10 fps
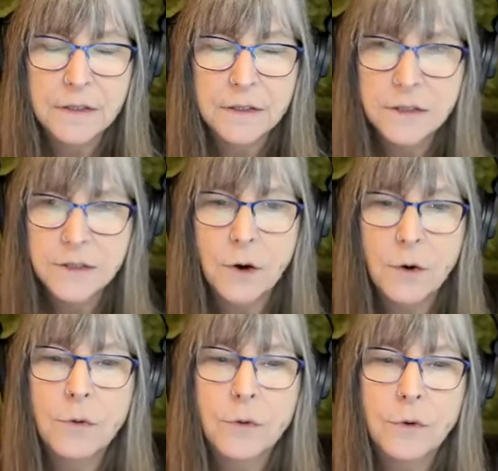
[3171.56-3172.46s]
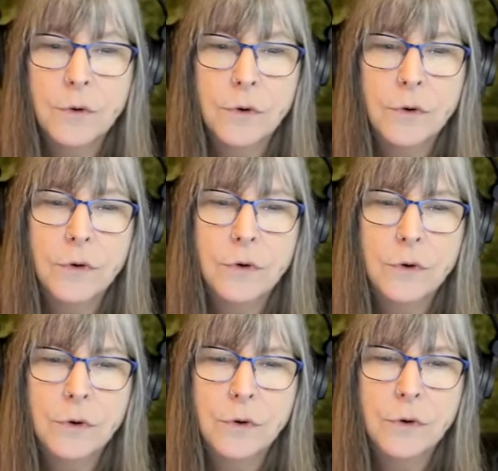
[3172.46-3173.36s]
So
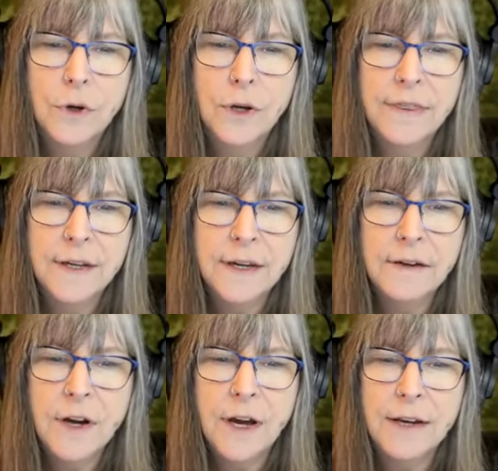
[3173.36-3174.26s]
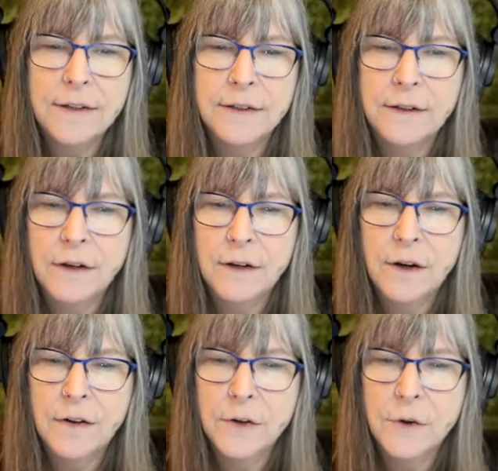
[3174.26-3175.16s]
I think I've gotten
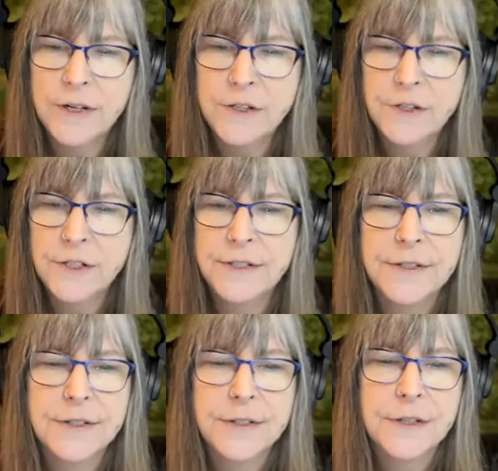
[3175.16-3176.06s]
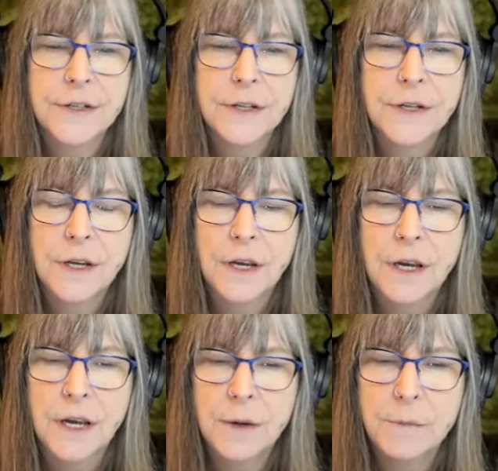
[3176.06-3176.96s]
all the questions.
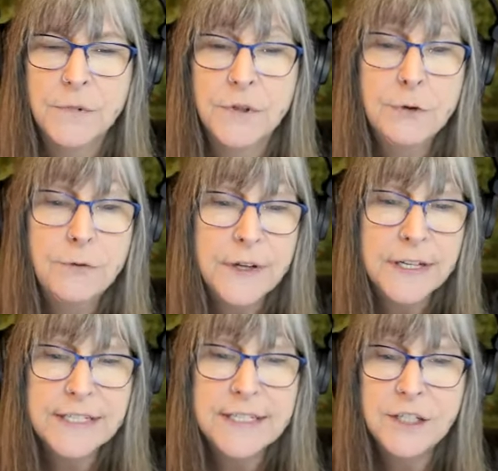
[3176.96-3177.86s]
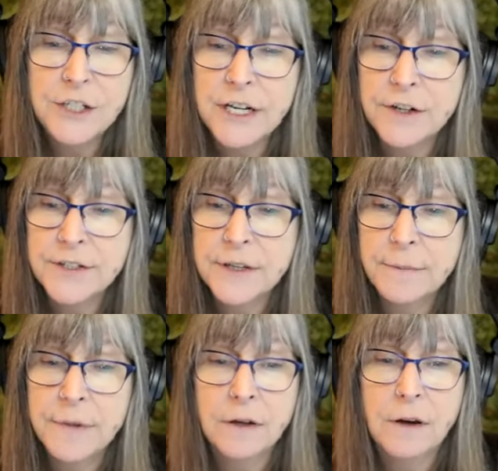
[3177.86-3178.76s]
Sue Fink did share
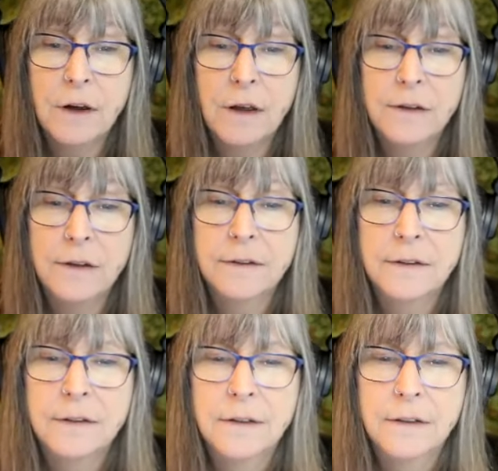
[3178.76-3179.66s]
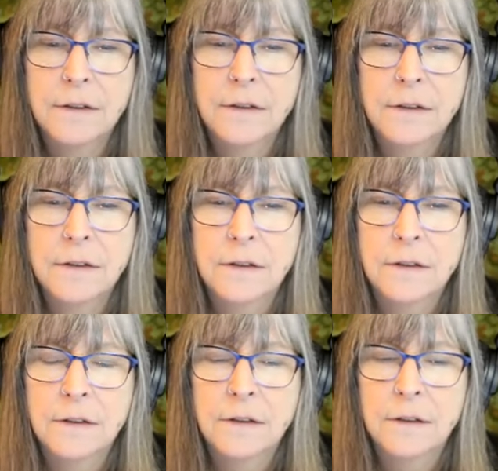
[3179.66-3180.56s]
something called
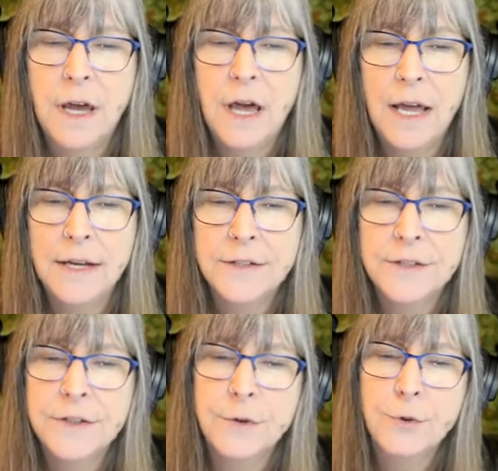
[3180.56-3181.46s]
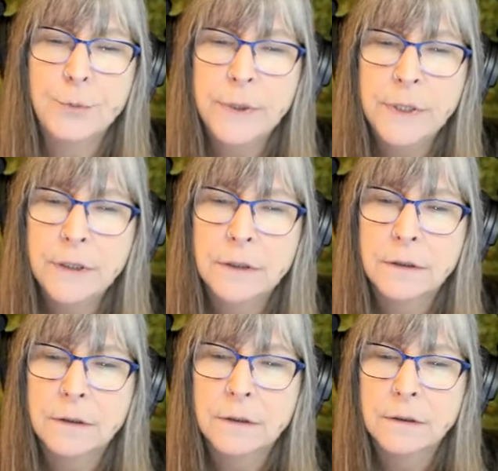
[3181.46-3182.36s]
On Zoom
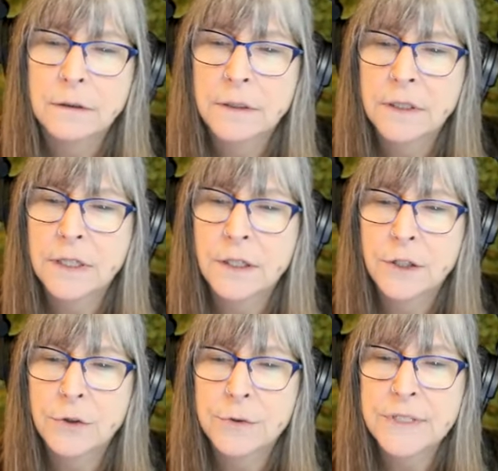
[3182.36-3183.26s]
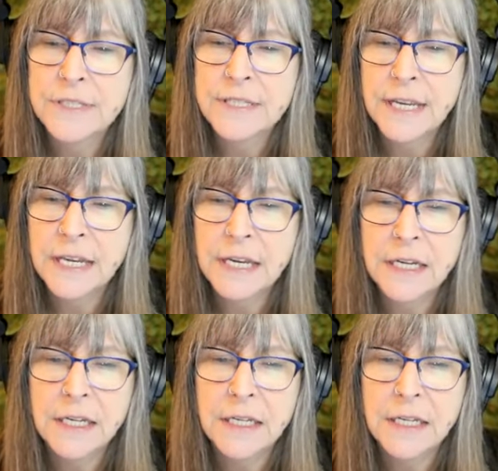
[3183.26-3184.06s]
that includes ticketing.